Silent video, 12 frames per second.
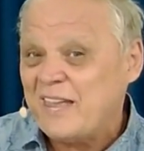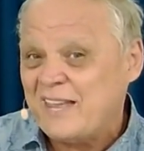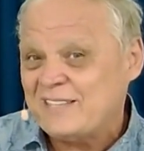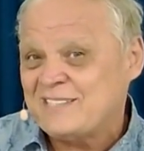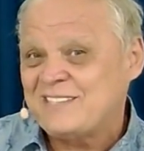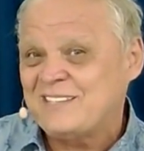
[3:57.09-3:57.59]

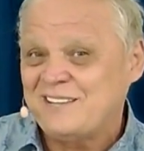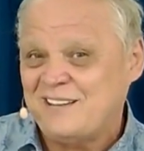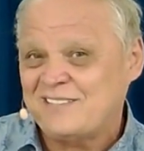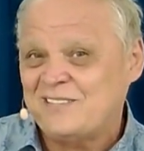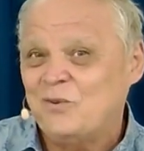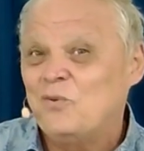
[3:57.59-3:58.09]
cancer,
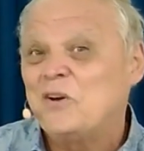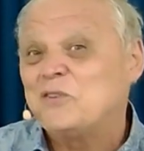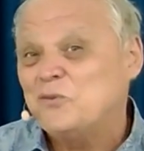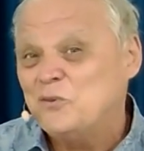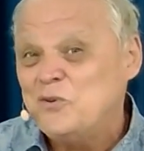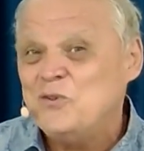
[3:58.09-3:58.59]
doctor?
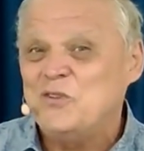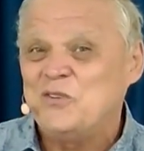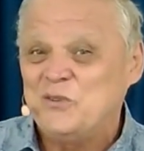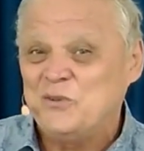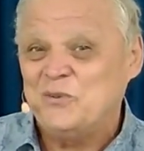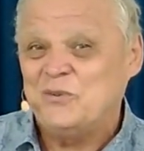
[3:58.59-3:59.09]
What would you
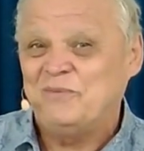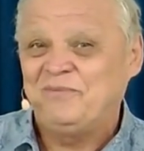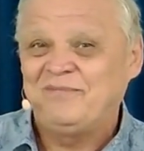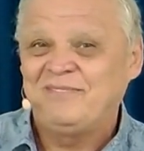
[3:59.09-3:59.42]
do?